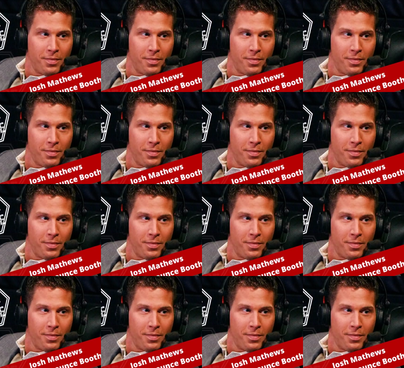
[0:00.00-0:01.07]

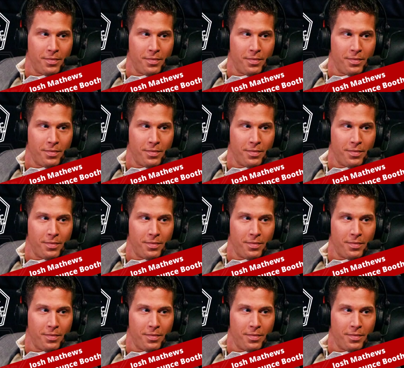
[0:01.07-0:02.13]

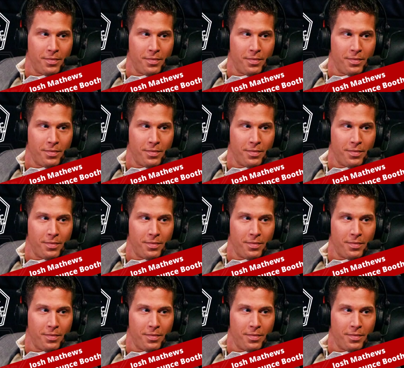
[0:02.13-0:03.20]

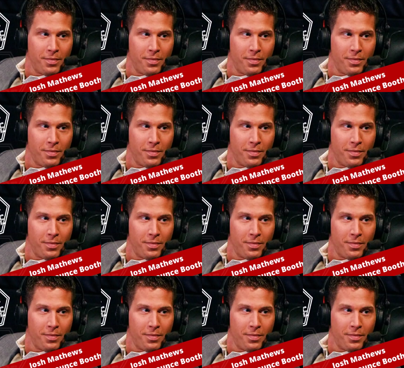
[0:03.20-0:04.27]

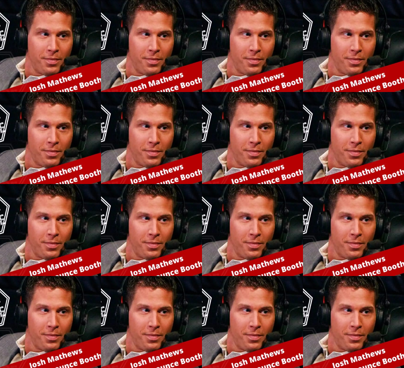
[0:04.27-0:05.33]

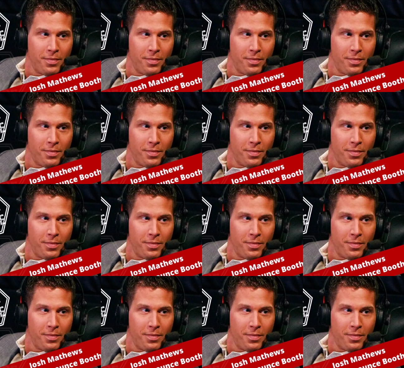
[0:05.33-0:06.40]

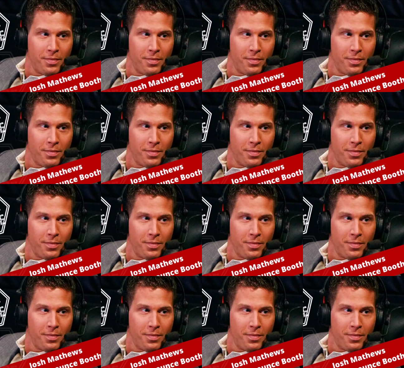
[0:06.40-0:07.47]

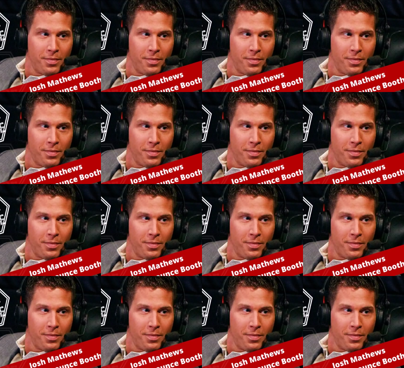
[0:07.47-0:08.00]
This is a still picture; no speech is visible.